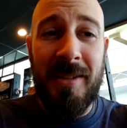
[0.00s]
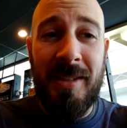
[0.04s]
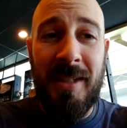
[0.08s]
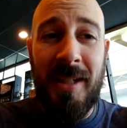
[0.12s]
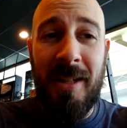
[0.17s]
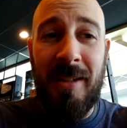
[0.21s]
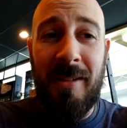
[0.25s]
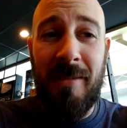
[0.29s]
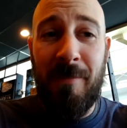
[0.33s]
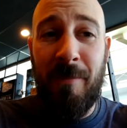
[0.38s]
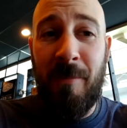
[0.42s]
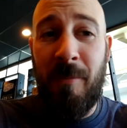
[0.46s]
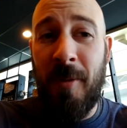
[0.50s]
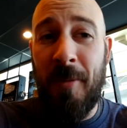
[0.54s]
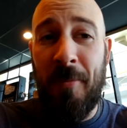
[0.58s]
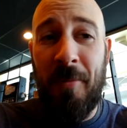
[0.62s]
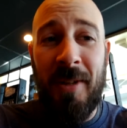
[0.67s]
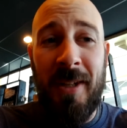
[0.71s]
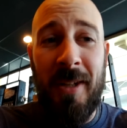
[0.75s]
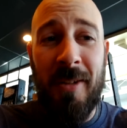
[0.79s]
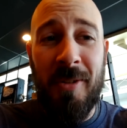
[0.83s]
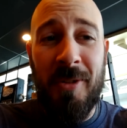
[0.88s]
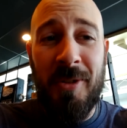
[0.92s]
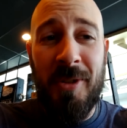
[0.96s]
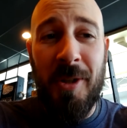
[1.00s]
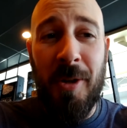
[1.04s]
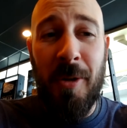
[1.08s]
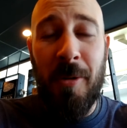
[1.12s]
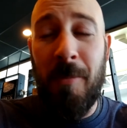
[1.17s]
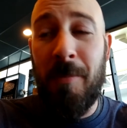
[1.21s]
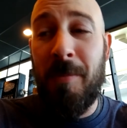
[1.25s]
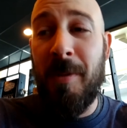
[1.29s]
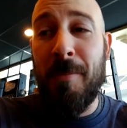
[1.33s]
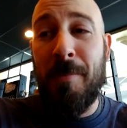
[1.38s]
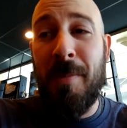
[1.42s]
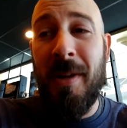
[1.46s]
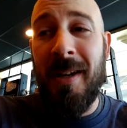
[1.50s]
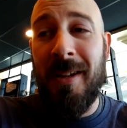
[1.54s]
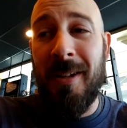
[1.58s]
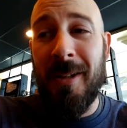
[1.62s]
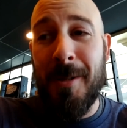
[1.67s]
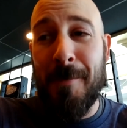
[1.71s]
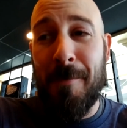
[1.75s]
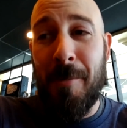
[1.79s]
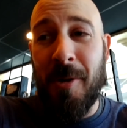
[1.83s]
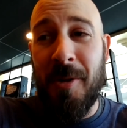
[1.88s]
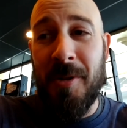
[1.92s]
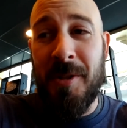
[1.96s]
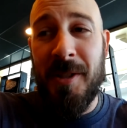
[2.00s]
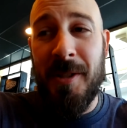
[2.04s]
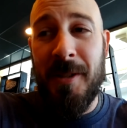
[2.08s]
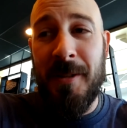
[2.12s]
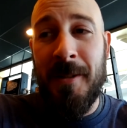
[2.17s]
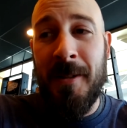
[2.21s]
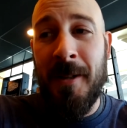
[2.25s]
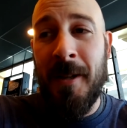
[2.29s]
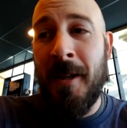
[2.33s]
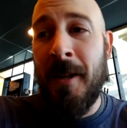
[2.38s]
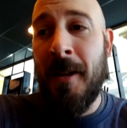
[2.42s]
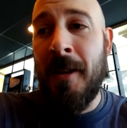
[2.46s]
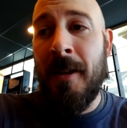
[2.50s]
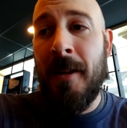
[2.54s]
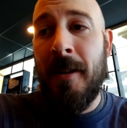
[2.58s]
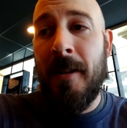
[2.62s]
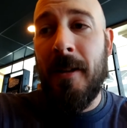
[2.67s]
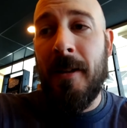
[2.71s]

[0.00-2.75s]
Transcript: maybe up to 10, 15 or so, depending on the person.